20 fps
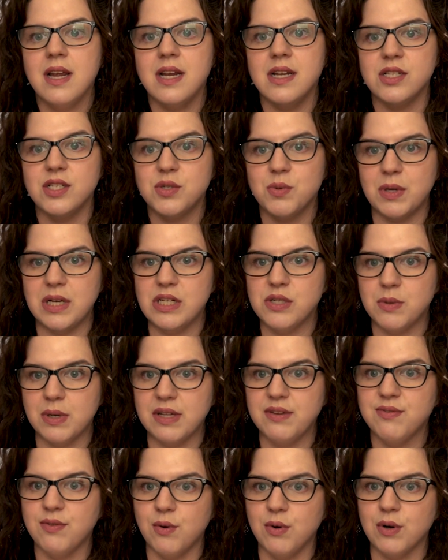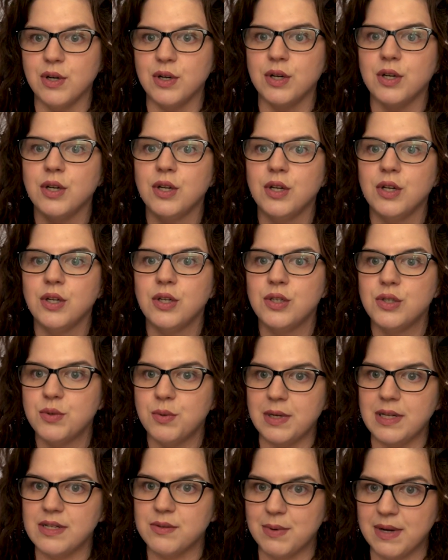is
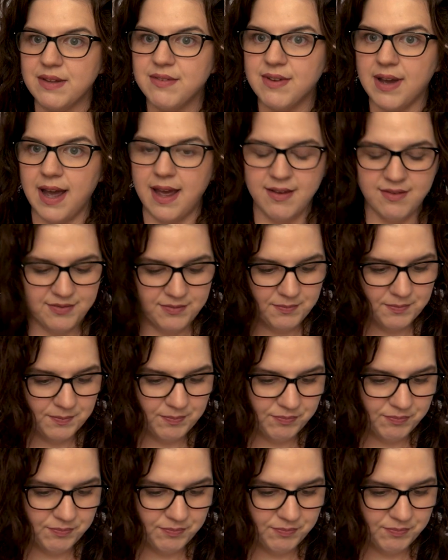2024-2025,